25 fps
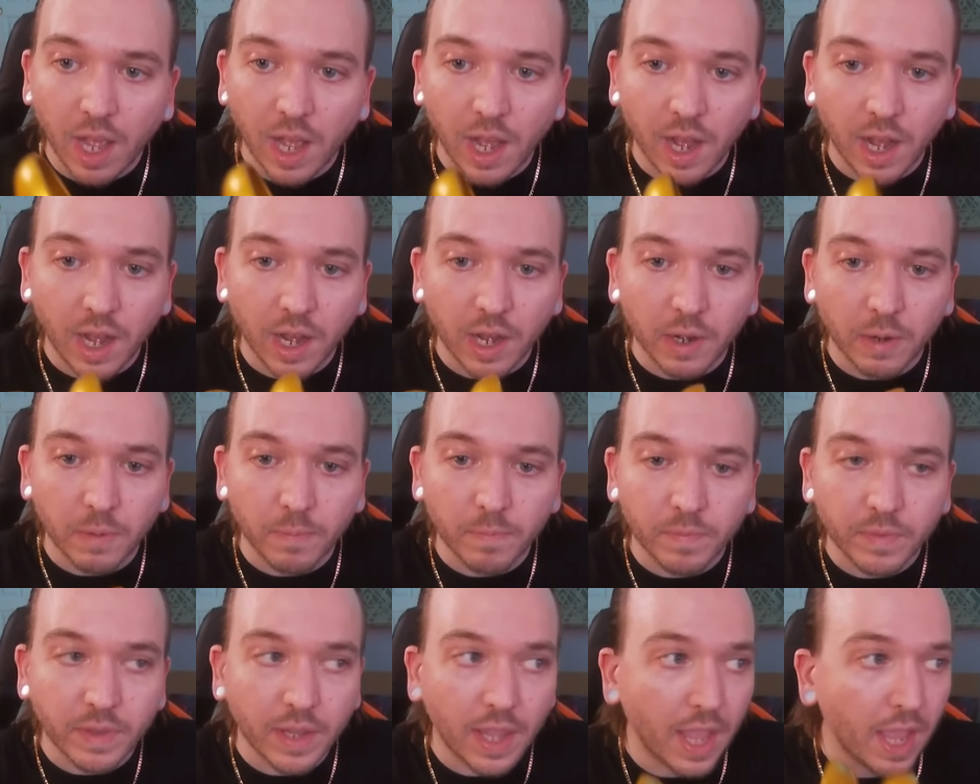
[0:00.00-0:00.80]

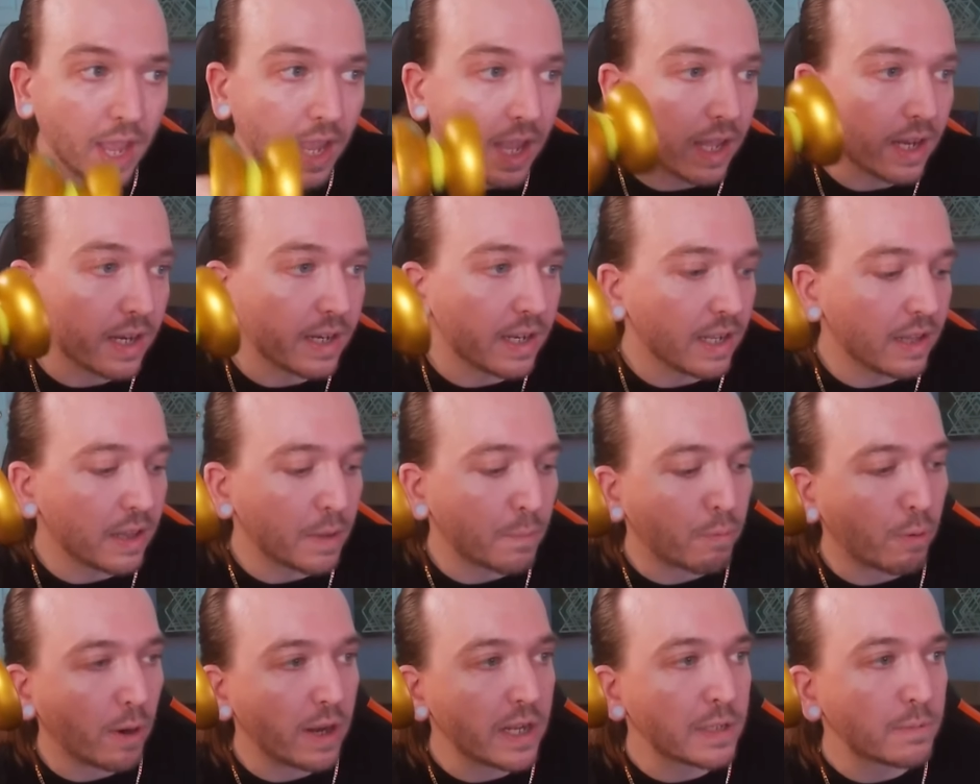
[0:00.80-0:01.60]
And
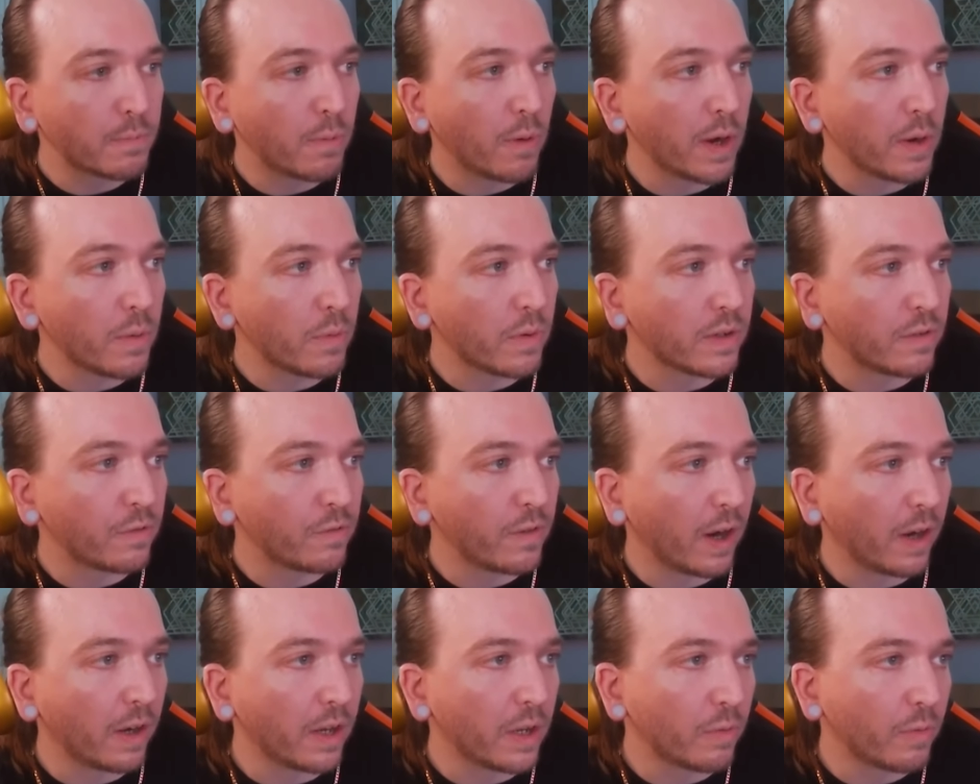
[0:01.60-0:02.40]
the price point was
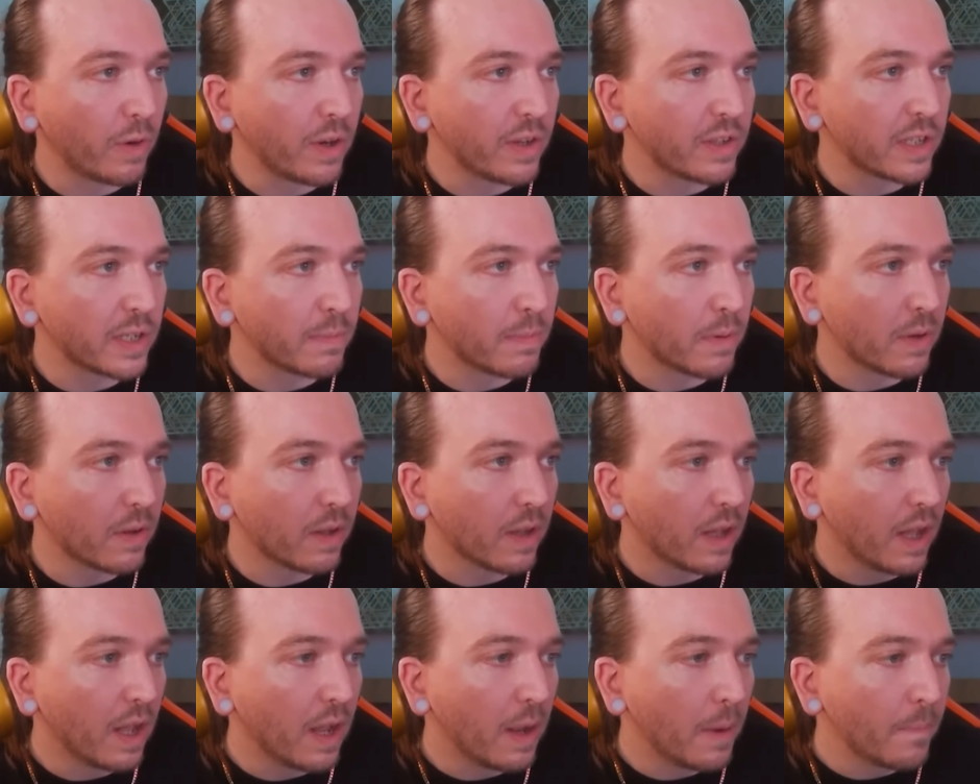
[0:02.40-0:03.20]
fairly
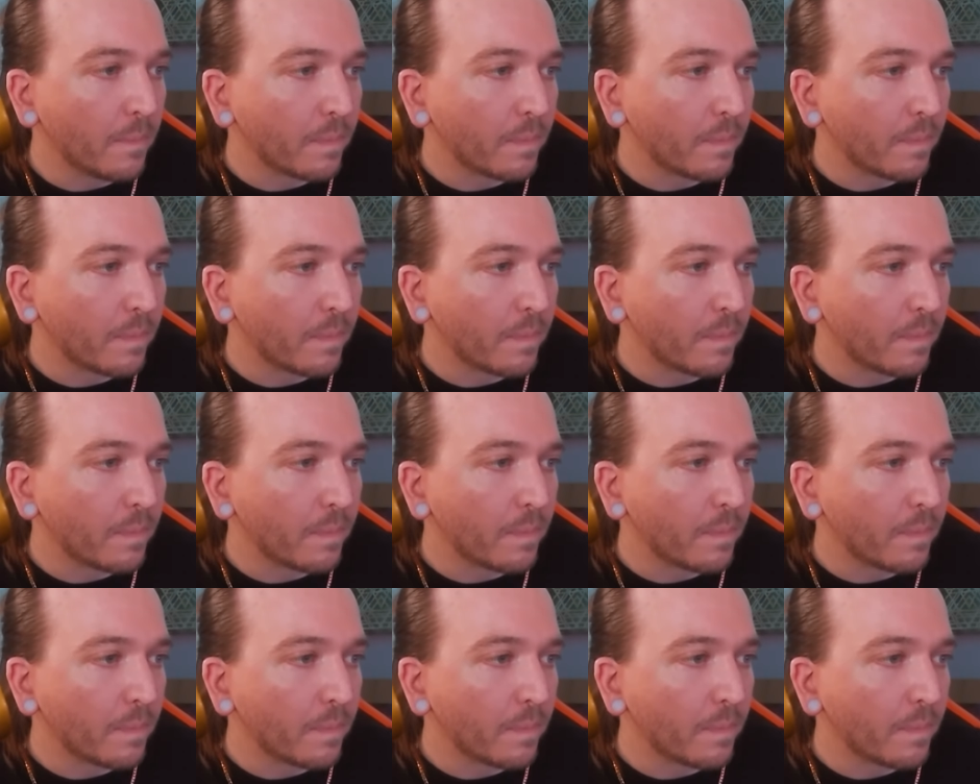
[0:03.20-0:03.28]
reasonable.